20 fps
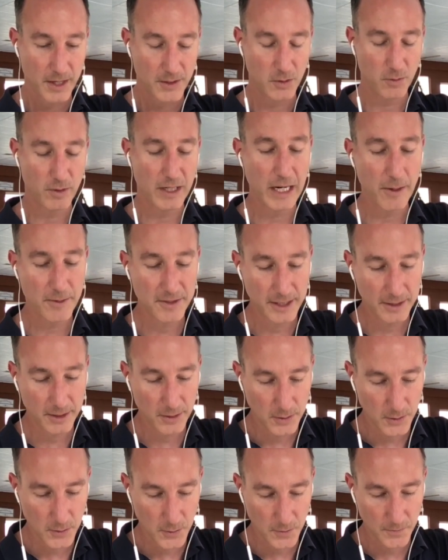So what I always like
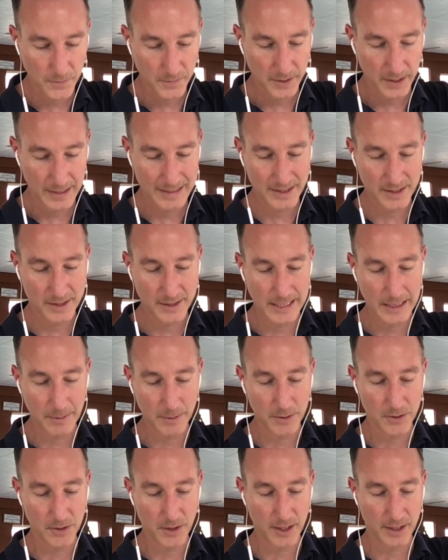to do is just
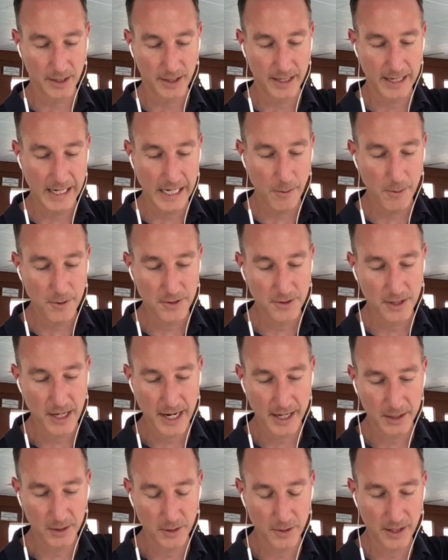double check. And I always
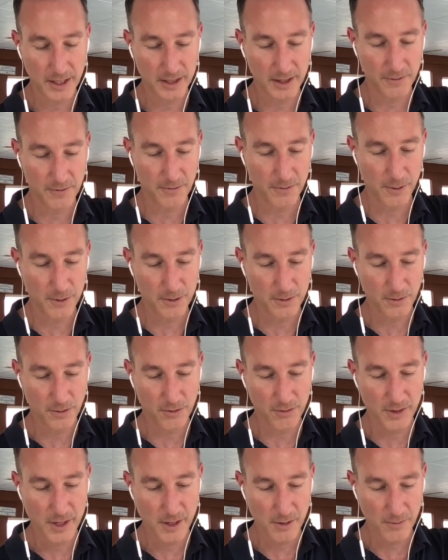take a look at the first
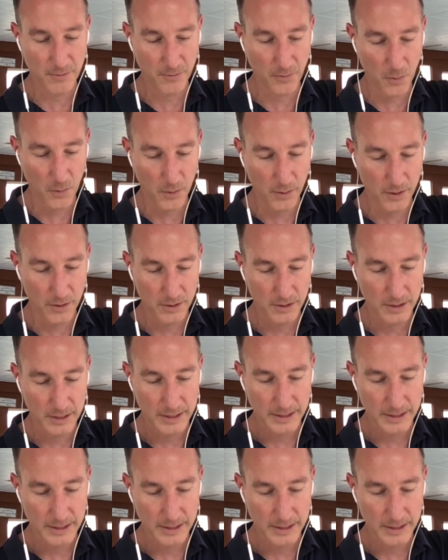three or four